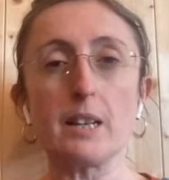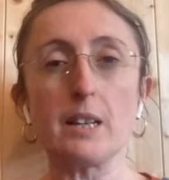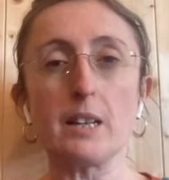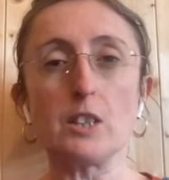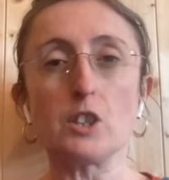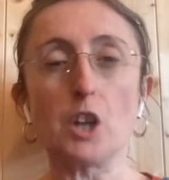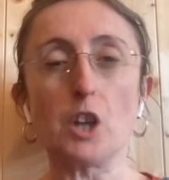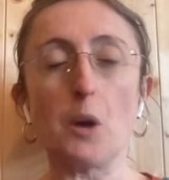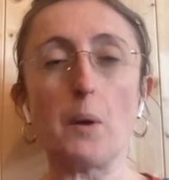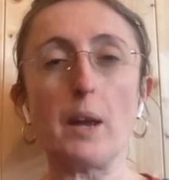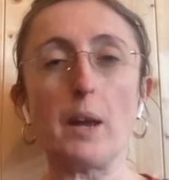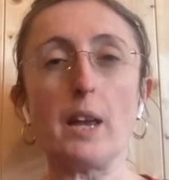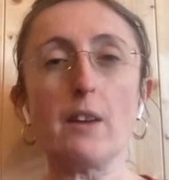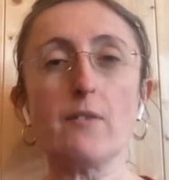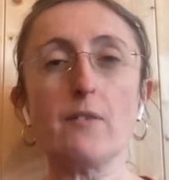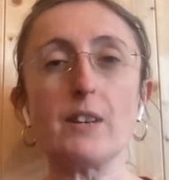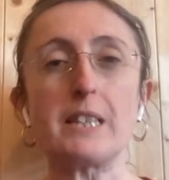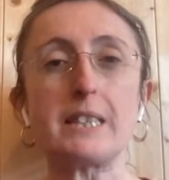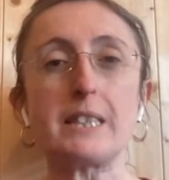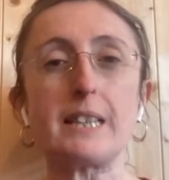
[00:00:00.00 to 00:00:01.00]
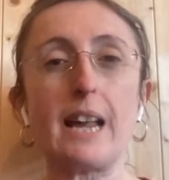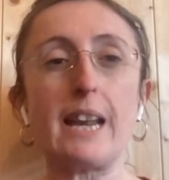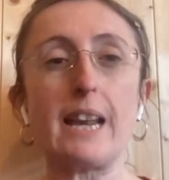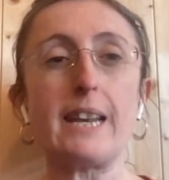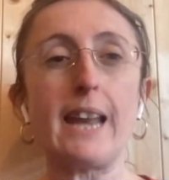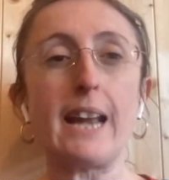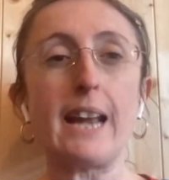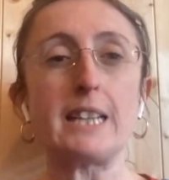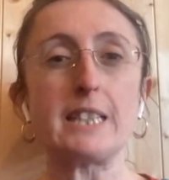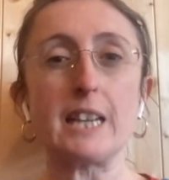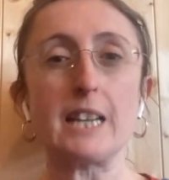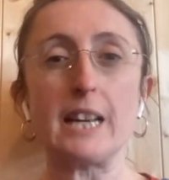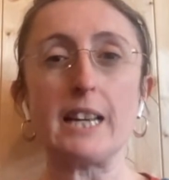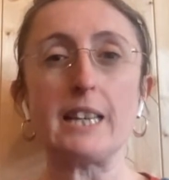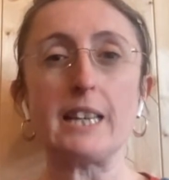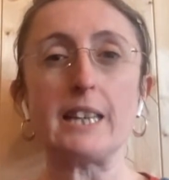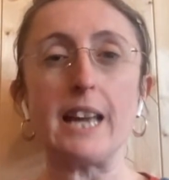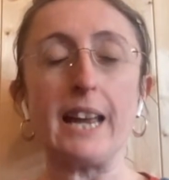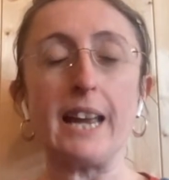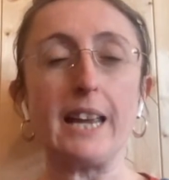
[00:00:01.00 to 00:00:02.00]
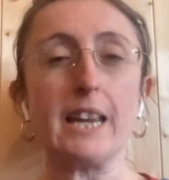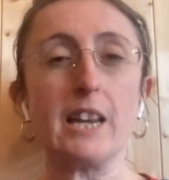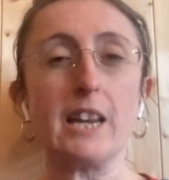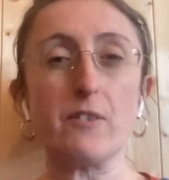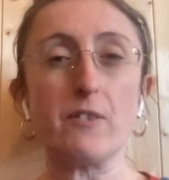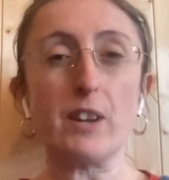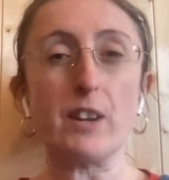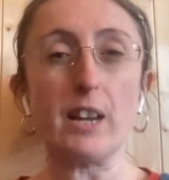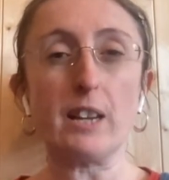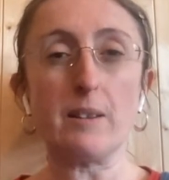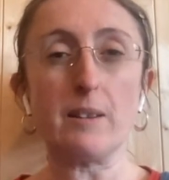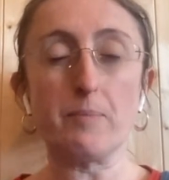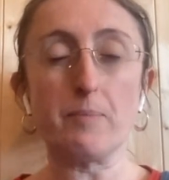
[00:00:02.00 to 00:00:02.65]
So if it's later in the evening,